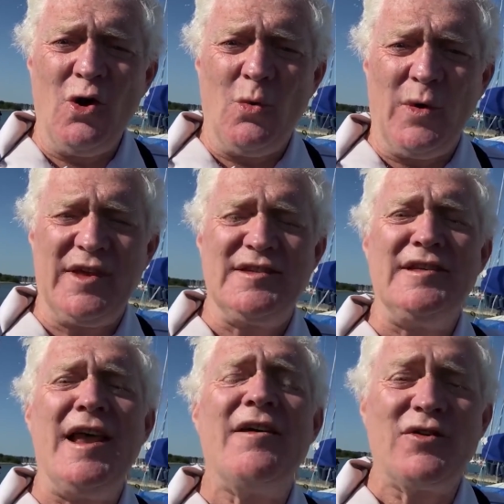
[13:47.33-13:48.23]
where there's
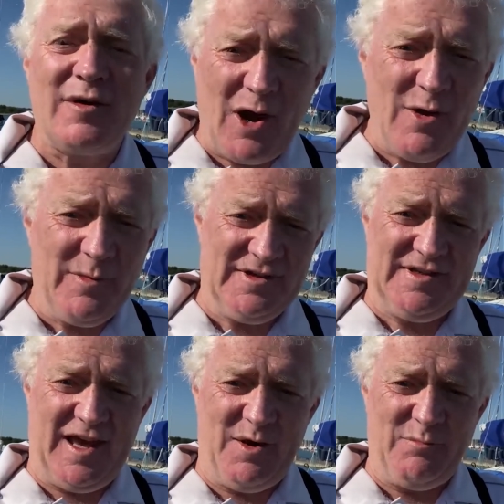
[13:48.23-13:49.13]
never a moment
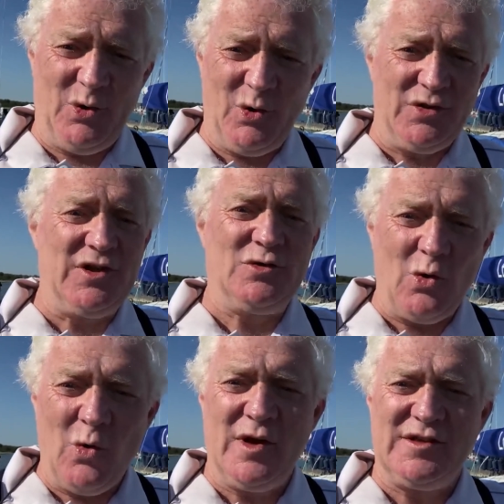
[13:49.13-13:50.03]
to get bored, there's
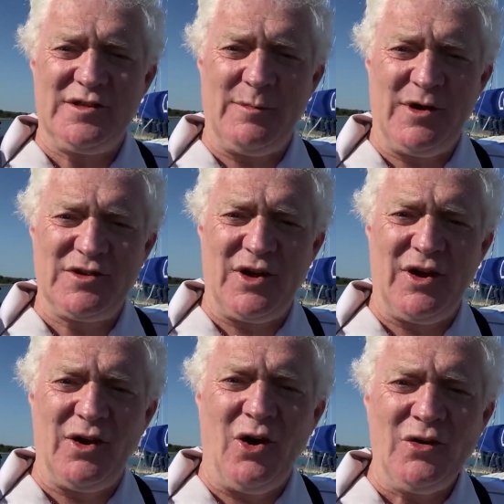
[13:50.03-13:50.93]
always so much
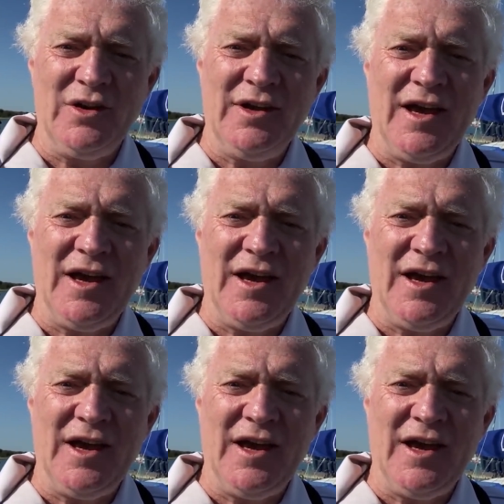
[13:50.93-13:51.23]
going on,